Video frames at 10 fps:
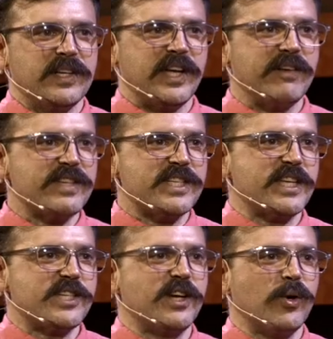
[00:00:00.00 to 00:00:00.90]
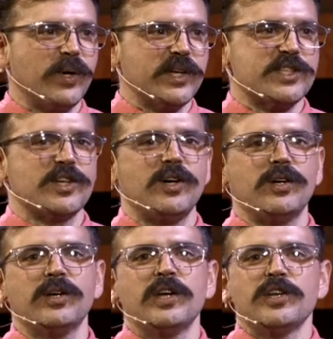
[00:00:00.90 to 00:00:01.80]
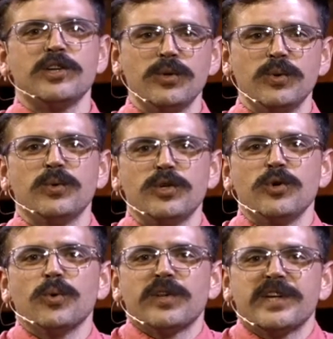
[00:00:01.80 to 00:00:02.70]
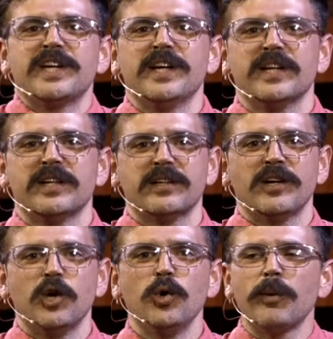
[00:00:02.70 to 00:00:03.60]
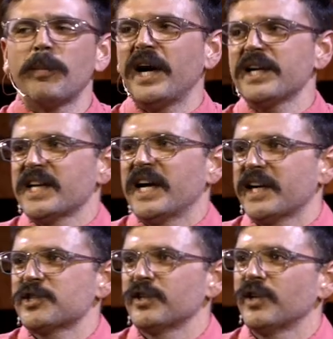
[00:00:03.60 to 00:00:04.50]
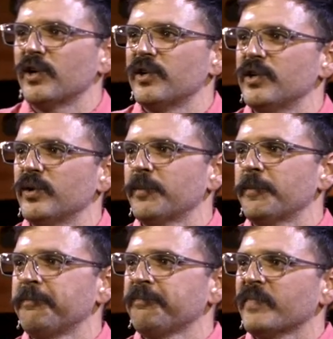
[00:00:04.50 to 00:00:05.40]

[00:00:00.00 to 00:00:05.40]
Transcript: David says, You know what, Saul? You, you are the king. Who am I to actually hurt you?